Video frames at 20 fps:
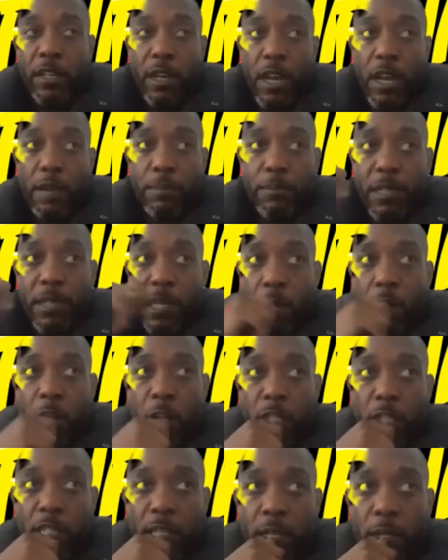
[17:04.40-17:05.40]
um, to the
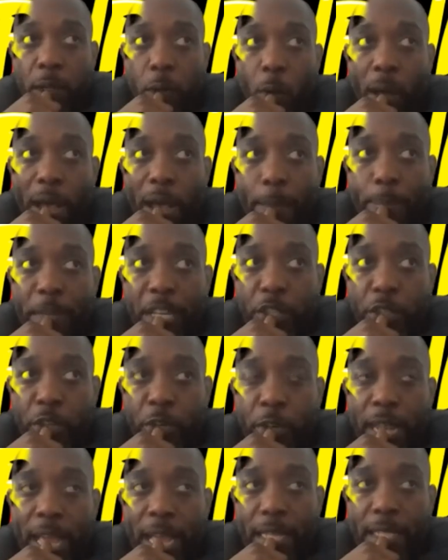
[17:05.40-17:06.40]
continent quite a bit
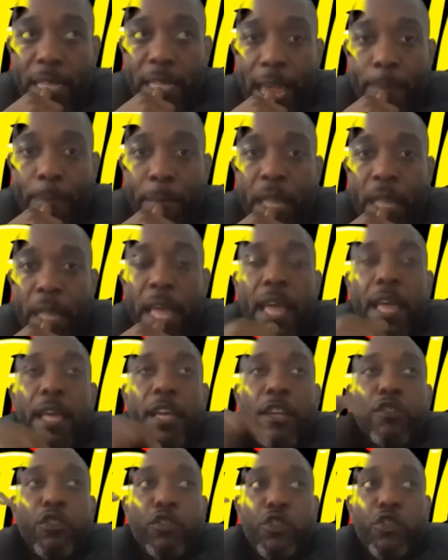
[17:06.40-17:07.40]
during that time.
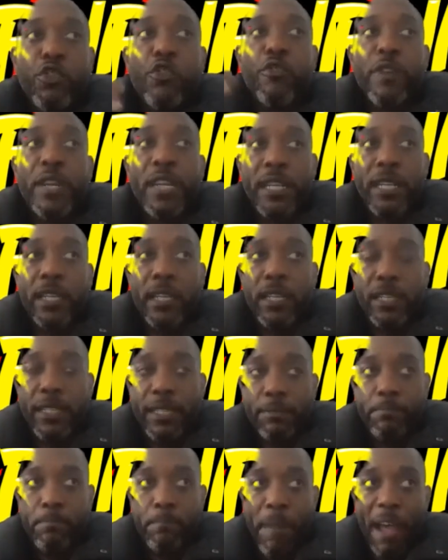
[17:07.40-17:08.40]
During
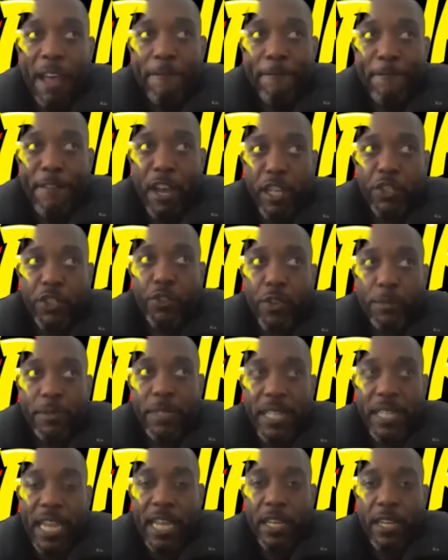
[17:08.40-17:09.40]
my first trip to
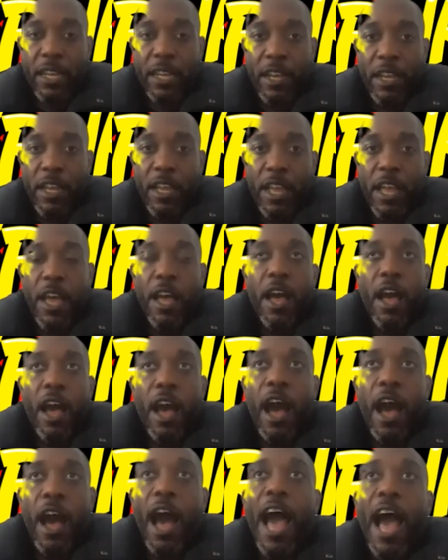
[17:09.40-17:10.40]
Kenya,
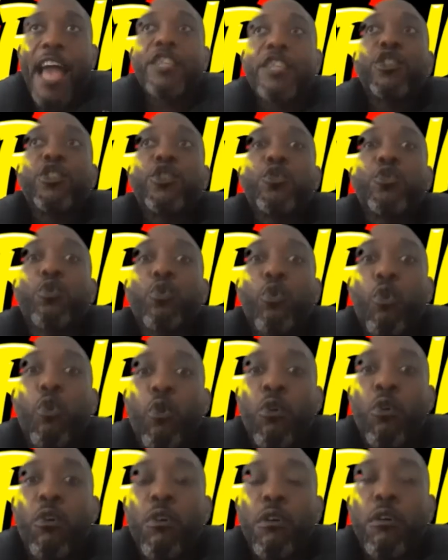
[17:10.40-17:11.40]
I
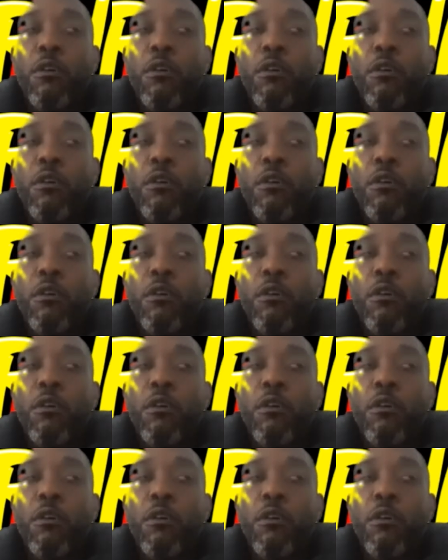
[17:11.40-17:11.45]
saw